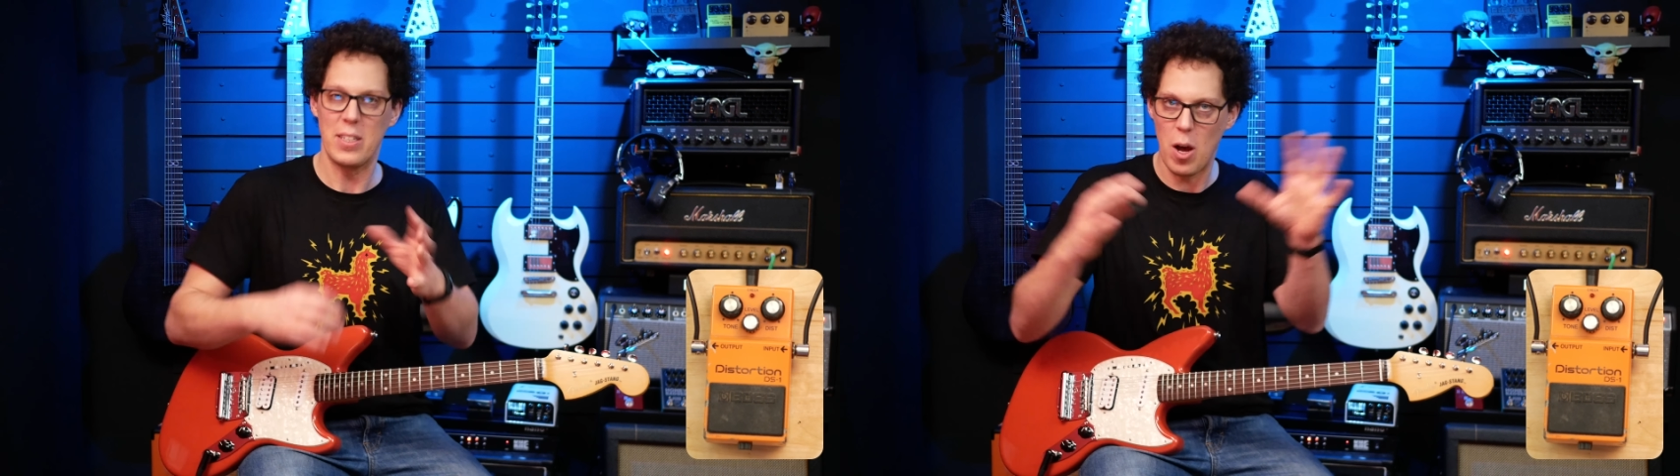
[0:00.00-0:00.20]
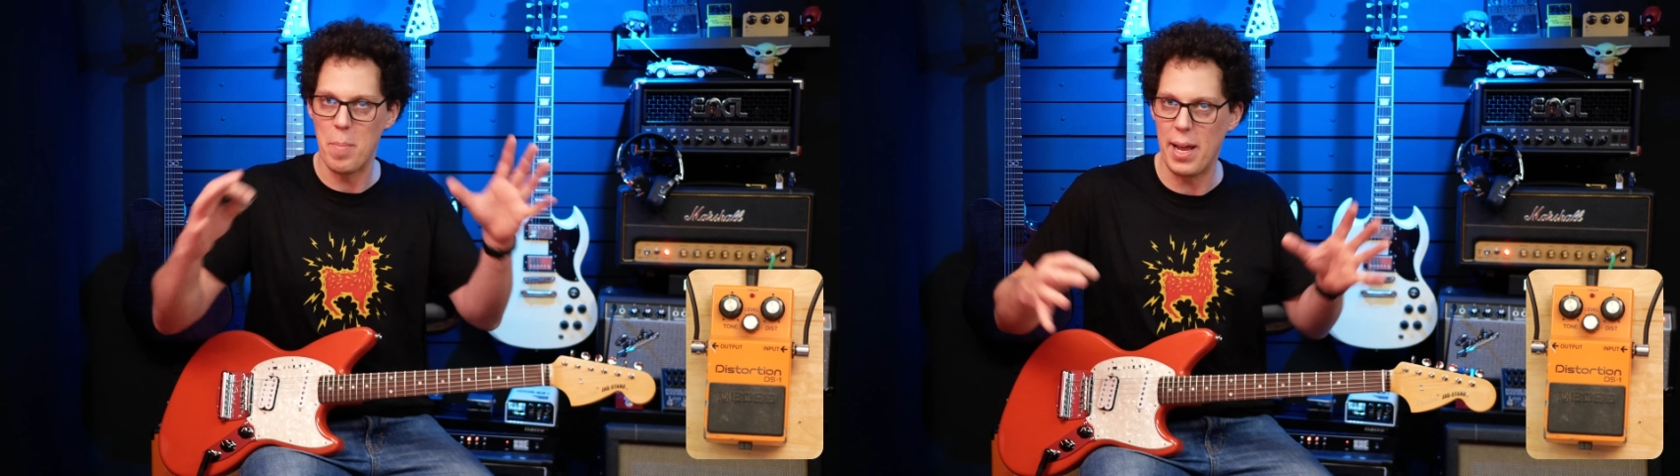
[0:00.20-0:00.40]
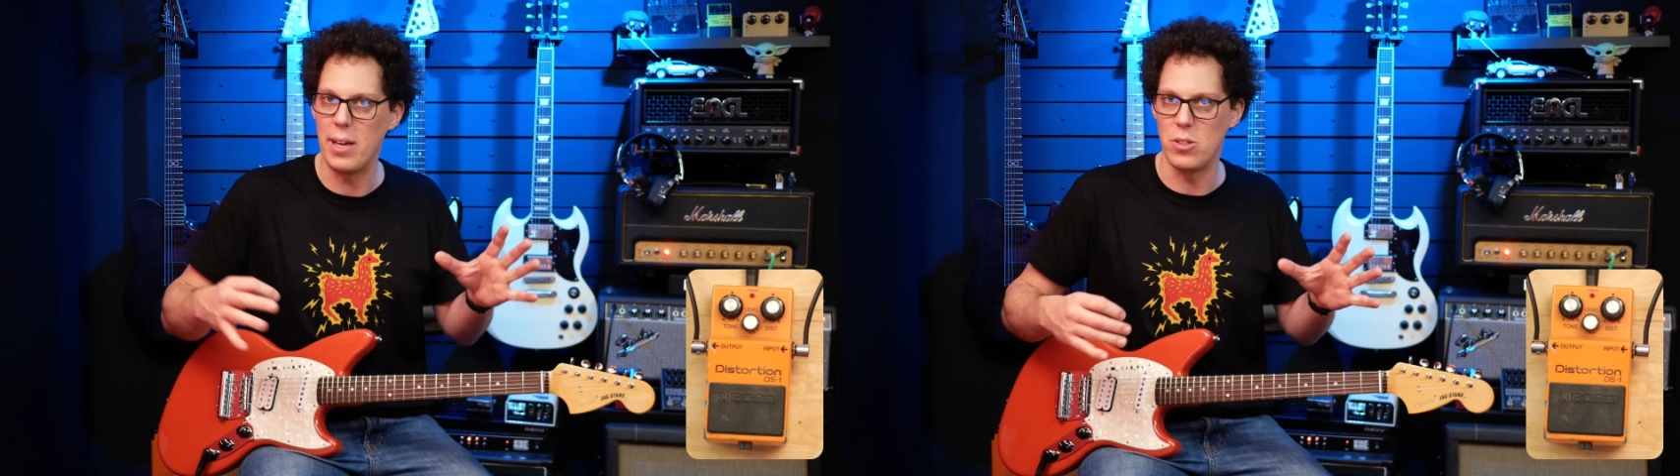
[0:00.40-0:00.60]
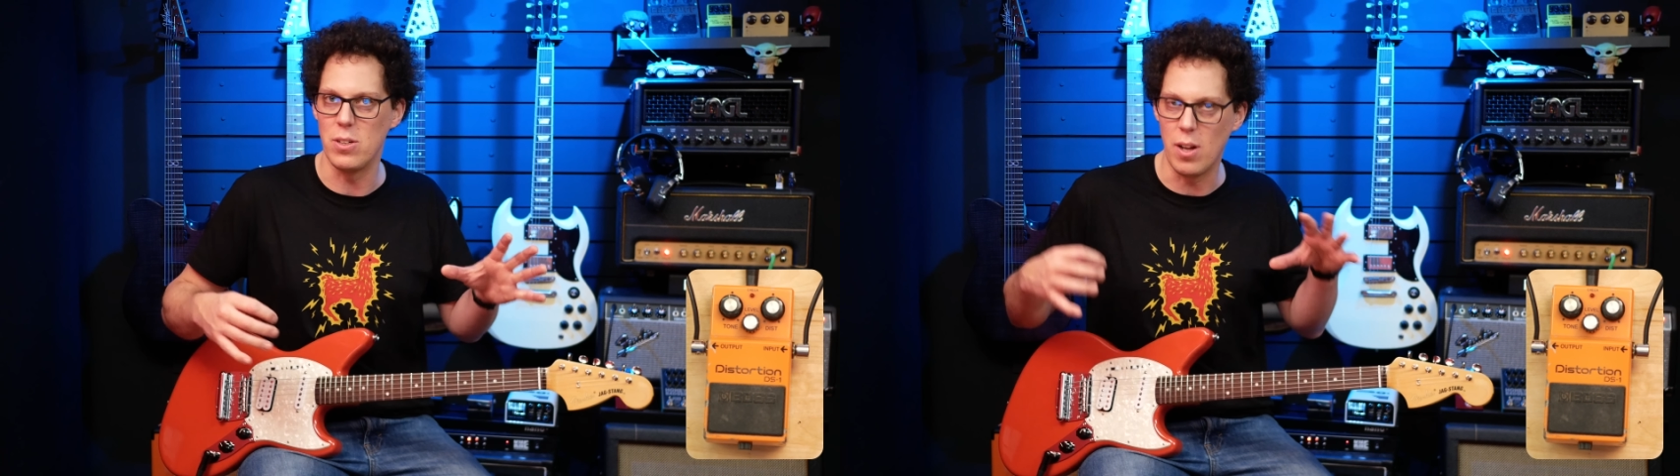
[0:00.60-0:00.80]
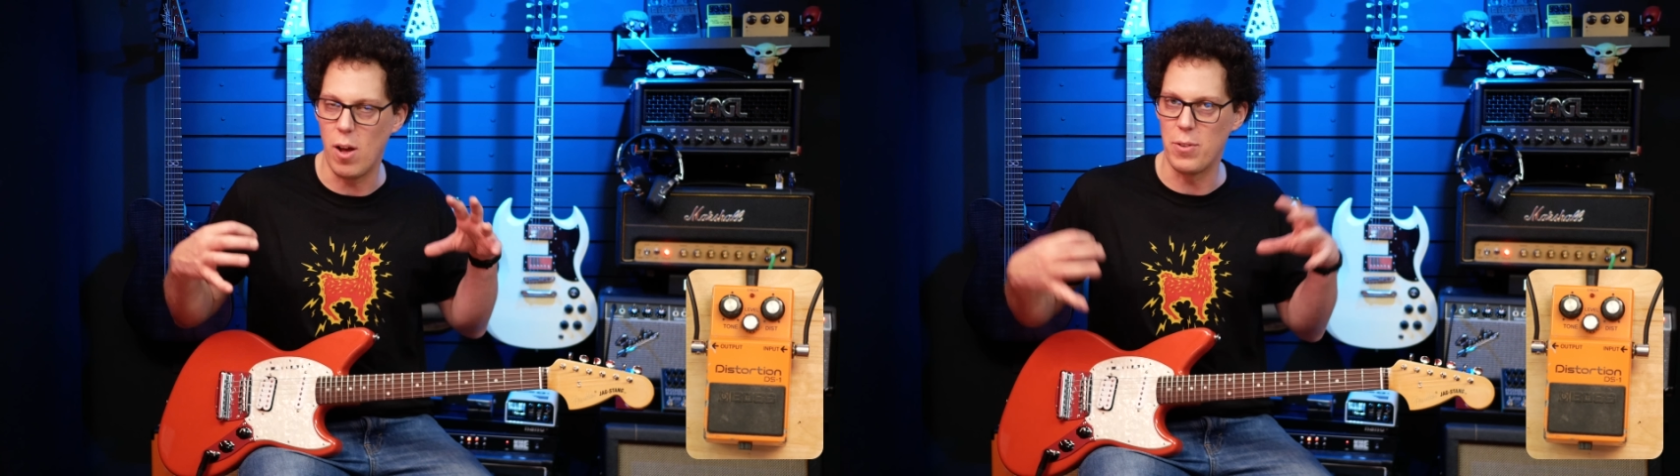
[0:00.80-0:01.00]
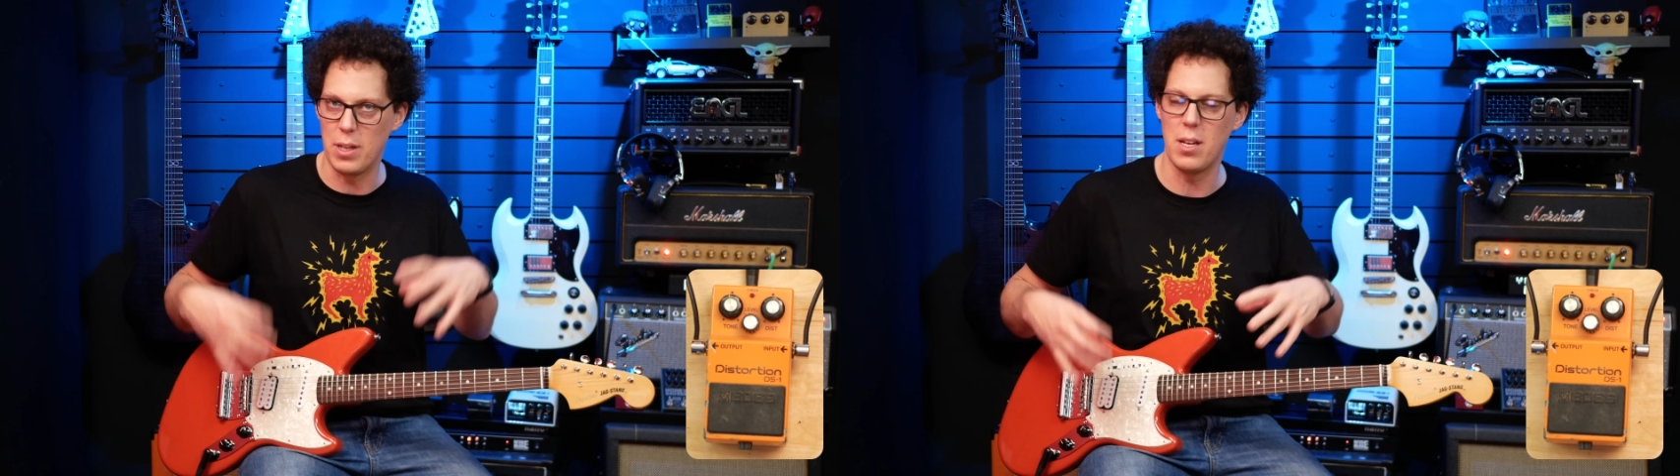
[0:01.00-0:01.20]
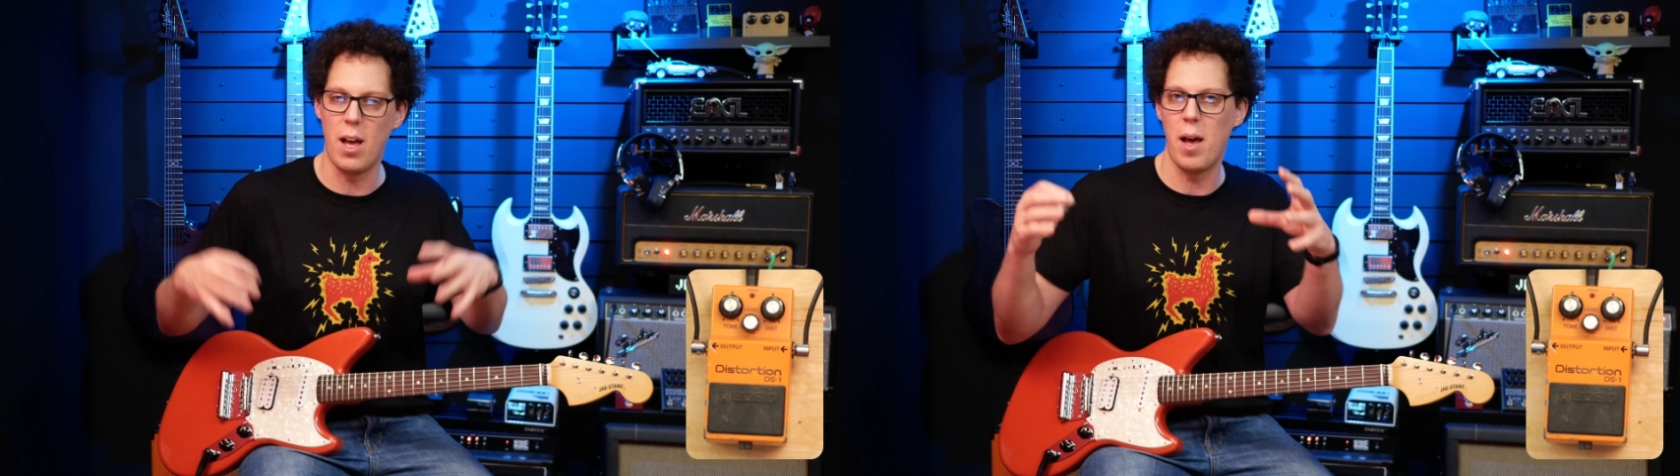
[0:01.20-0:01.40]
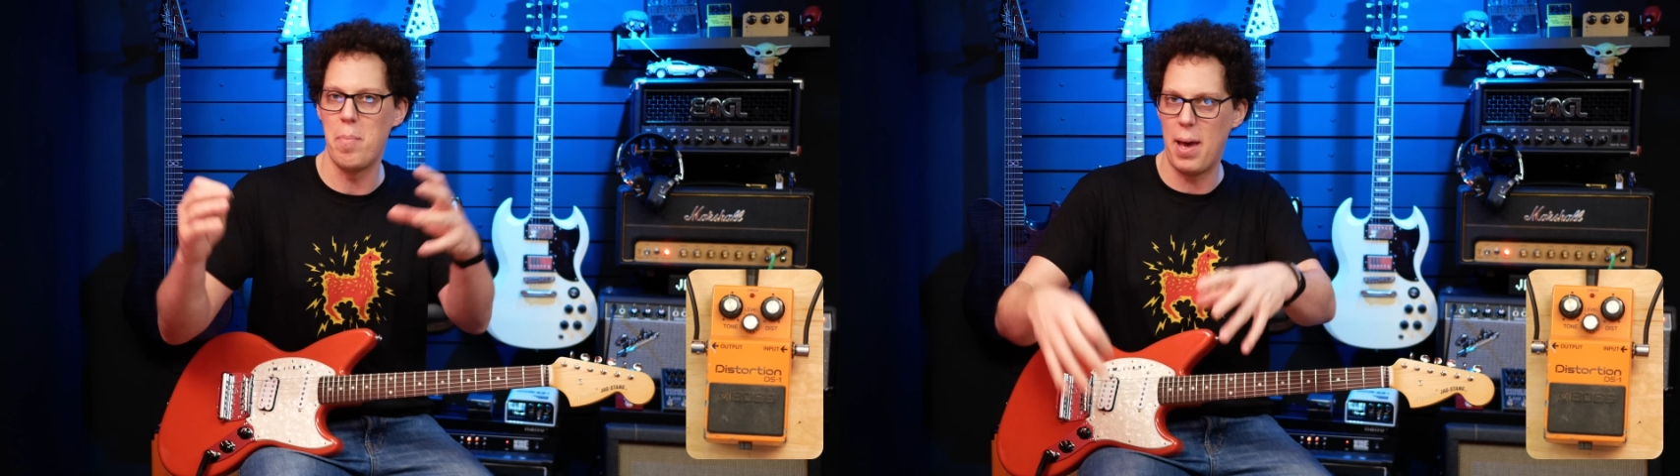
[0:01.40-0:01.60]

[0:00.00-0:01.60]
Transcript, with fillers: combination of guitar,